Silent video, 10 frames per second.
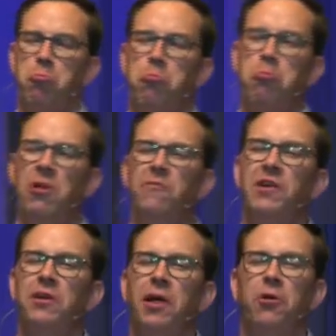we
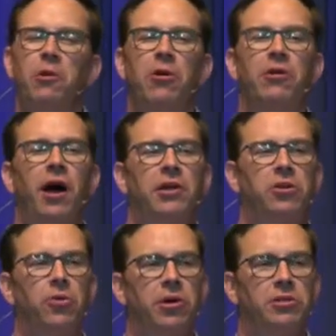feel like we are not
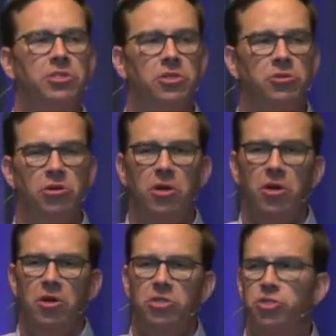going to
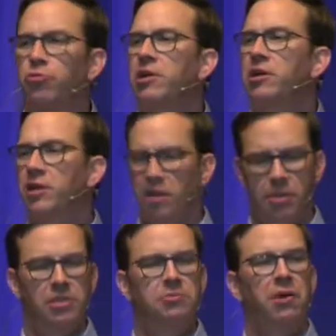shrink in
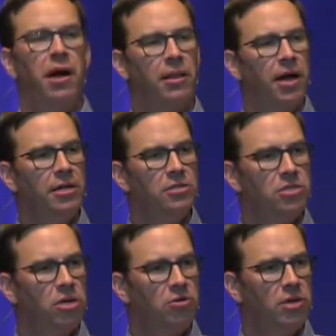the spotlight.
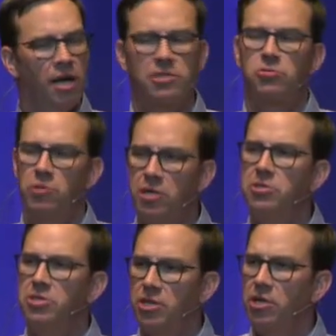So, yes, we could
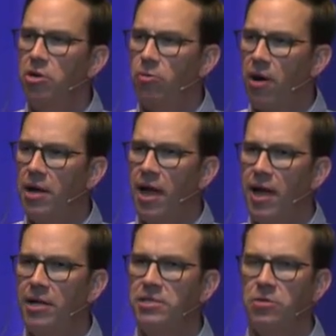sit at your right
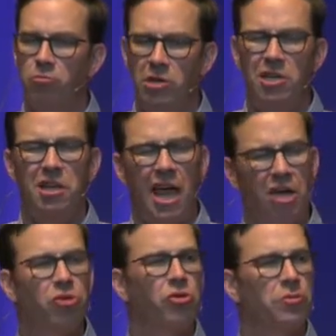hand and we can
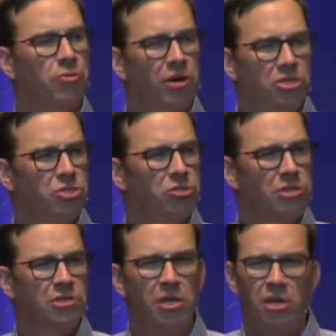handle the pressure
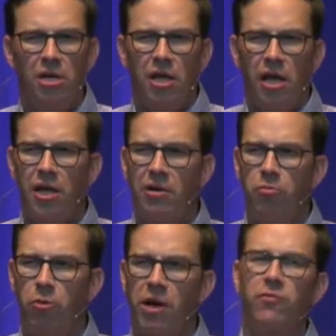and, and
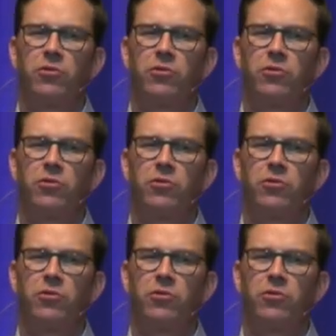whatever